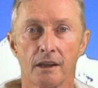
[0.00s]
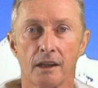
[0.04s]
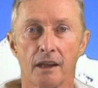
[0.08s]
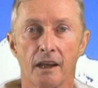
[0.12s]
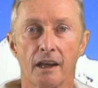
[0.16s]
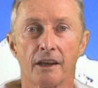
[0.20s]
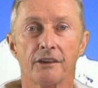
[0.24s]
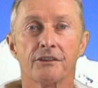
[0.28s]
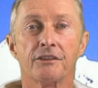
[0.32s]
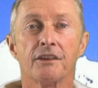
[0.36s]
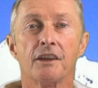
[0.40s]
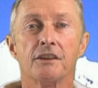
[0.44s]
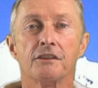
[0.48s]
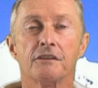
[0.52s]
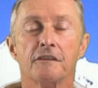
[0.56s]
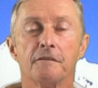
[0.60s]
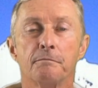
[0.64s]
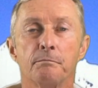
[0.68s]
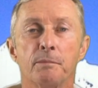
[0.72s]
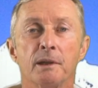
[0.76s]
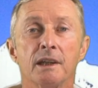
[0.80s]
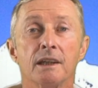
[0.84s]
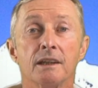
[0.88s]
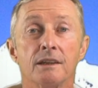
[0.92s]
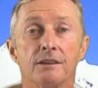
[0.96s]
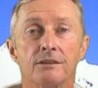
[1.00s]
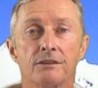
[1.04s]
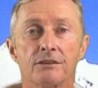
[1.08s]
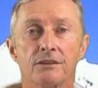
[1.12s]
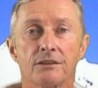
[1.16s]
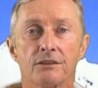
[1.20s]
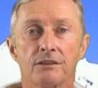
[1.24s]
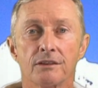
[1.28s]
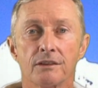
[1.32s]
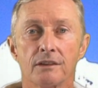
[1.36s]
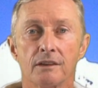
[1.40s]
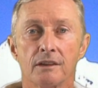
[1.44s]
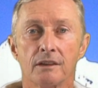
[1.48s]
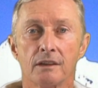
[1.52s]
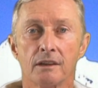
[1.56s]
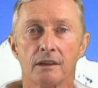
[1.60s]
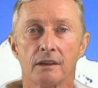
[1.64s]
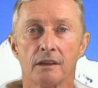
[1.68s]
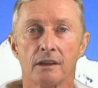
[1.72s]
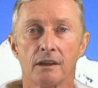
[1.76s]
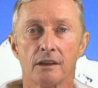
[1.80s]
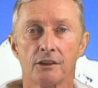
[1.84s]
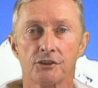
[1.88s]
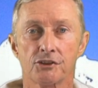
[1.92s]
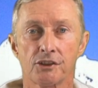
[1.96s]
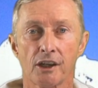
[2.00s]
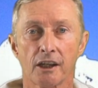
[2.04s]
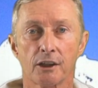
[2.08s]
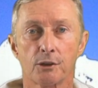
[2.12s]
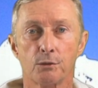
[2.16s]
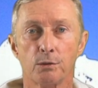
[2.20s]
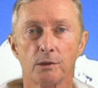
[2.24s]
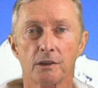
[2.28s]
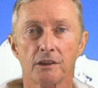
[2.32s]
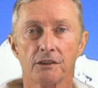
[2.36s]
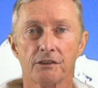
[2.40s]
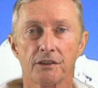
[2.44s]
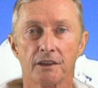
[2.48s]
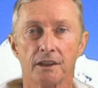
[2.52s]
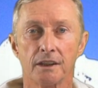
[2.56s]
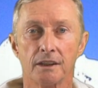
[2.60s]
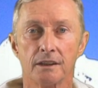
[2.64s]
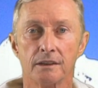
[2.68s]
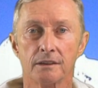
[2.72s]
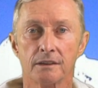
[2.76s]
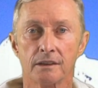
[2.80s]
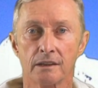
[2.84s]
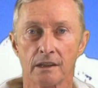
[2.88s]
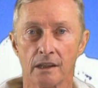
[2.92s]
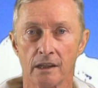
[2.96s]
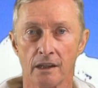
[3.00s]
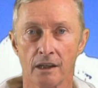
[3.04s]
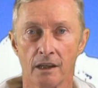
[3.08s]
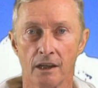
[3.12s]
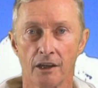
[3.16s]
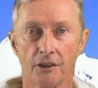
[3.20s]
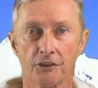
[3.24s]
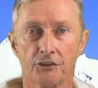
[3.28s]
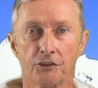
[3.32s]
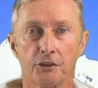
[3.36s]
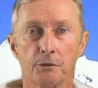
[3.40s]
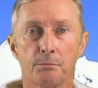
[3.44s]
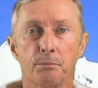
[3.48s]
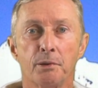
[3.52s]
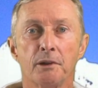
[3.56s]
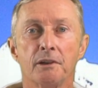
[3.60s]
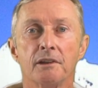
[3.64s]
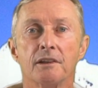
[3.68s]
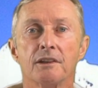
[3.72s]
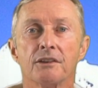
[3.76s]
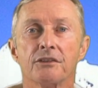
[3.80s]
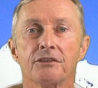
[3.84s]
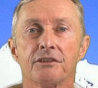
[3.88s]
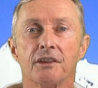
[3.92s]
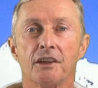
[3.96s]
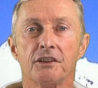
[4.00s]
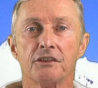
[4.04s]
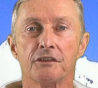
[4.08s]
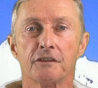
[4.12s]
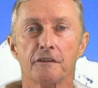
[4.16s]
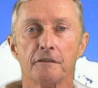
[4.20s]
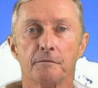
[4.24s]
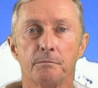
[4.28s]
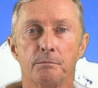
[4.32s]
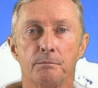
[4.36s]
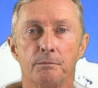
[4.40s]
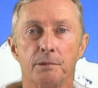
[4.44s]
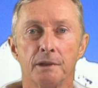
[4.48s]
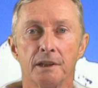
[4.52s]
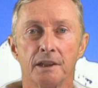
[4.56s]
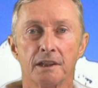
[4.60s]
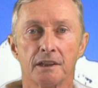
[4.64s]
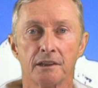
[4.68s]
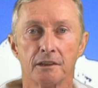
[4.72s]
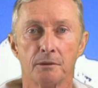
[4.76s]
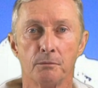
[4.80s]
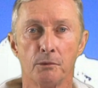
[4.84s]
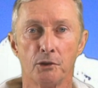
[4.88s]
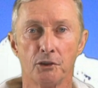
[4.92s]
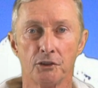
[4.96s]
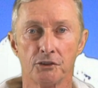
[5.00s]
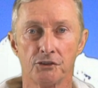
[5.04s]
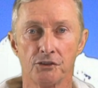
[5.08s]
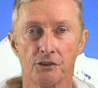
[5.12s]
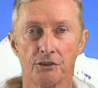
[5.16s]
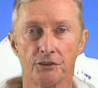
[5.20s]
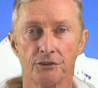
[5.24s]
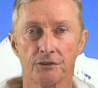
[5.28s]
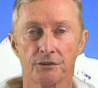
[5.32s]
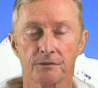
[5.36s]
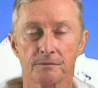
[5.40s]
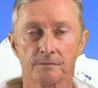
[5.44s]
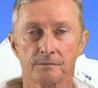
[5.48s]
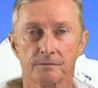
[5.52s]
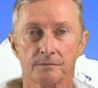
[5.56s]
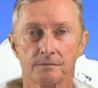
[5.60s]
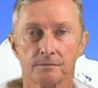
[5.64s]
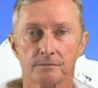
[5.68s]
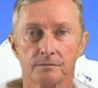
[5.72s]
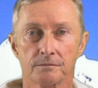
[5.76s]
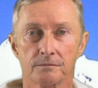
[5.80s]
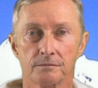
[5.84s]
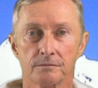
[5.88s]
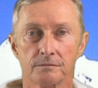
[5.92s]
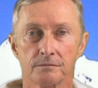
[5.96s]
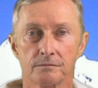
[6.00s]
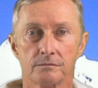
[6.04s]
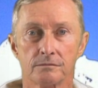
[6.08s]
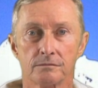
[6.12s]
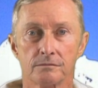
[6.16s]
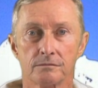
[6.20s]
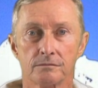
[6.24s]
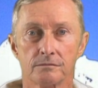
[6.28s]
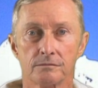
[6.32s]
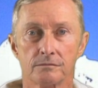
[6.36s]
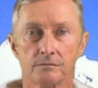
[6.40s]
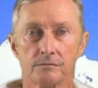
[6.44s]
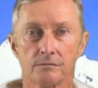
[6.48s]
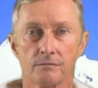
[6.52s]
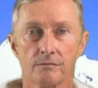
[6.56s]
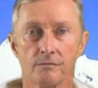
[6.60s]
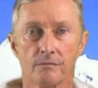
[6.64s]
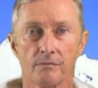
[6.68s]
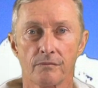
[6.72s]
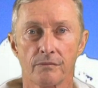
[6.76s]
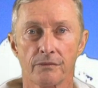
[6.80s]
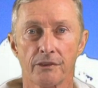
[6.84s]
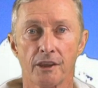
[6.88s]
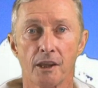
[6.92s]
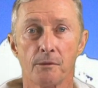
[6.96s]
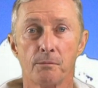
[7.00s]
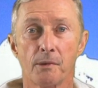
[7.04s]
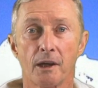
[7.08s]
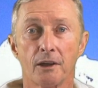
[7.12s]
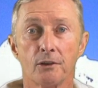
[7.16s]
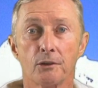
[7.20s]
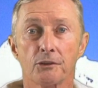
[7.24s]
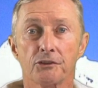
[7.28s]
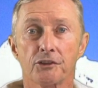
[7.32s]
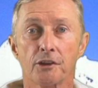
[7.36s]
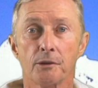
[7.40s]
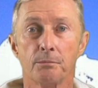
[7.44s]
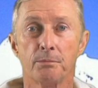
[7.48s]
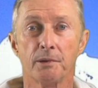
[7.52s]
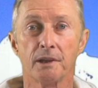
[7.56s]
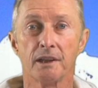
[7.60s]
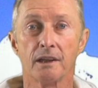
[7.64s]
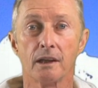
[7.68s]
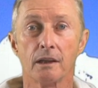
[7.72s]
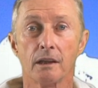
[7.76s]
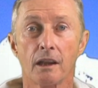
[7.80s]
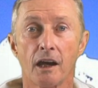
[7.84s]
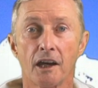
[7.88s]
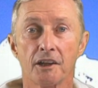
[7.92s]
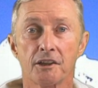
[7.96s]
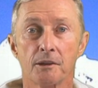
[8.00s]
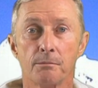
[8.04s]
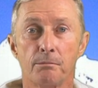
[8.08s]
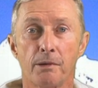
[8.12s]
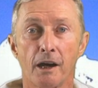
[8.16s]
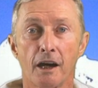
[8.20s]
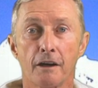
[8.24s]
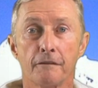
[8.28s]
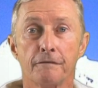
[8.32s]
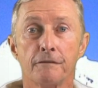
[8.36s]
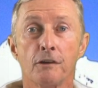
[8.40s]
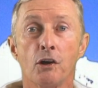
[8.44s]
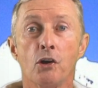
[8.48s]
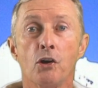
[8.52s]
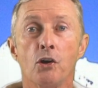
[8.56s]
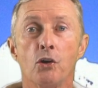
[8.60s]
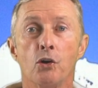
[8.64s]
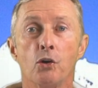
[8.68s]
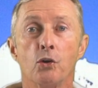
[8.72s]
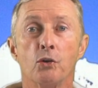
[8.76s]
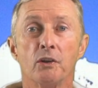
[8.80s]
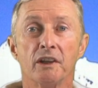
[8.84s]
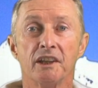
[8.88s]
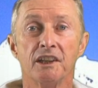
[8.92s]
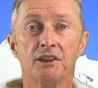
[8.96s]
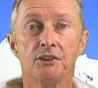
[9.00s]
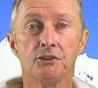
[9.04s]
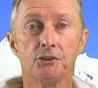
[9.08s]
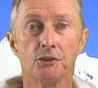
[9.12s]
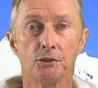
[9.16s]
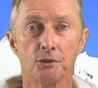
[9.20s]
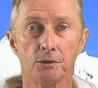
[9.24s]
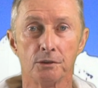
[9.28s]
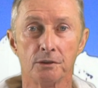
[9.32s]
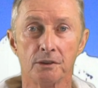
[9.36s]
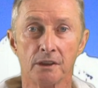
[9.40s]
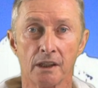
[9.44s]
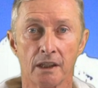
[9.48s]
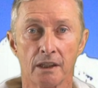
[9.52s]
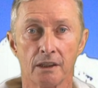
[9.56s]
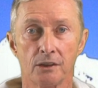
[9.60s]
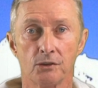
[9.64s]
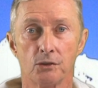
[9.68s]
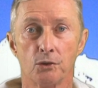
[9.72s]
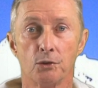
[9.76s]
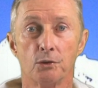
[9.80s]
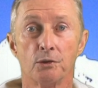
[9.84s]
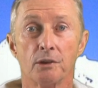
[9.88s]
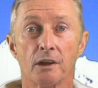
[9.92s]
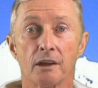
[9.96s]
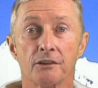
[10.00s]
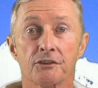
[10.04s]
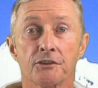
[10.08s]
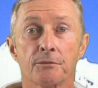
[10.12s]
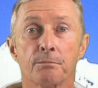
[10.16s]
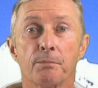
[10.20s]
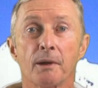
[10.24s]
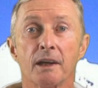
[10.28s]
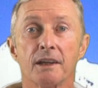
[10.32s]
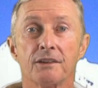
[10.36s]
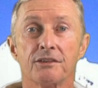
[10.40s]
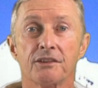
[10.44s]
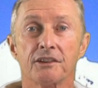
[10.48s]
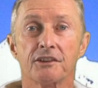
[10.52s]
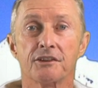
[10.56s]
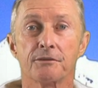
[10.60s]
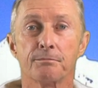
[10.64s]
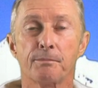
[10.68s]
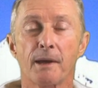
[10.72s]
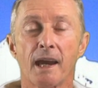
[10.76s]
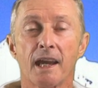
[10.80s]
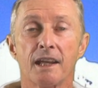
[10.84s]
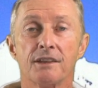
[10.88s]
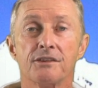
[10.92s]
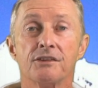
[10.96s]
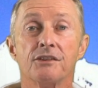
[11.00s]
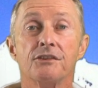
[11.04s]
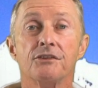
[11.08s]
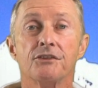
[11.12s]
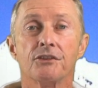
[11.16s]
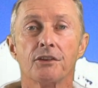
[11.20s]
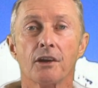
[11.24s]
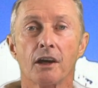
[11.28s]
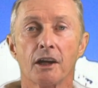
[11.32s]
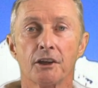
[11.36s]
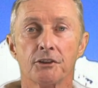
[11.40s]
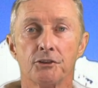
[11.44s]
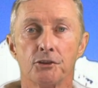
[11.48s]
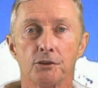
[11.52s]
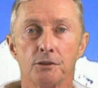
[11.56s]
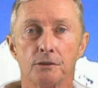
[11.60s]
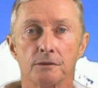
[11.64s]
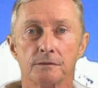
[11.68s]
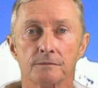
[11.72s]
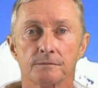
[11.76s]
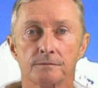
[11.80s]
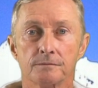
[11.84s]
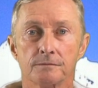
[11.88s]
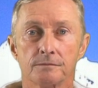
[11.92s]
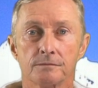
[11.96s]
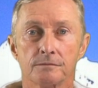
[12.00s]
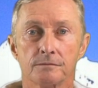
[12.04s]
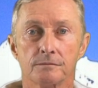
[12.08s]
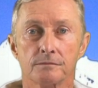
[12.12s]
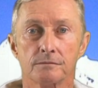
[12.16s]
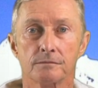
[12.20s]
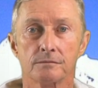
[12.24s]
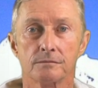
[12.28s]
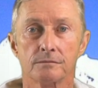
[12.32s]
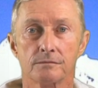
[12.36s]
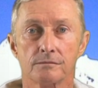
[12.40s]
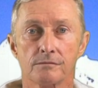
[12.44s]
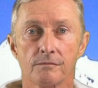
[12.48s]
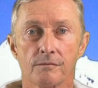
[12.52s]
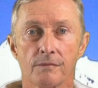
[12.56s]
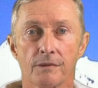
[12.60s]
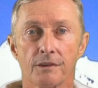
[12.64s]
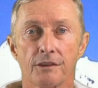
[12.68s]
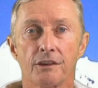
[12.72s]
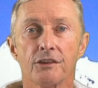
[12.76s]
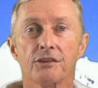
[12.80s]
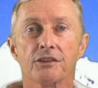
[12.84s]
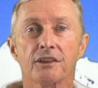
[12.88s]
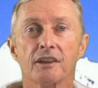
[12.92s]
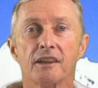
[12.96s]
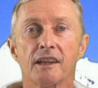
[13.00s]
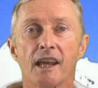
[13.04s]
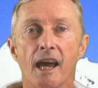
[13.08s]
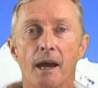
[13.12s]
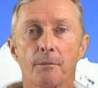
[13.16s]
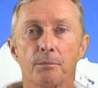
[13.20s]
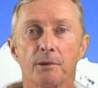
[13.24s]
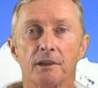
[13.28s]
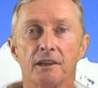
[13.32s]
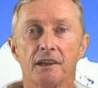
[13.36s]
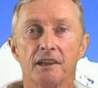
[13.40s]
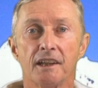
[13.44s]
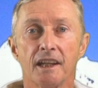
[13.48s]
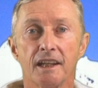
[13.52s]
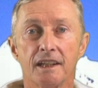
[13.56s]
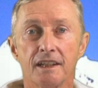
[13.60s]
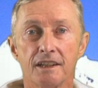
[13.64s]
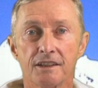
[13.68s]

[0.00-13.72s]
A sense of peace, tranquility, a superior sense of being emerges. There may also be a light above or in you, or a space expands inside you. This can happen at any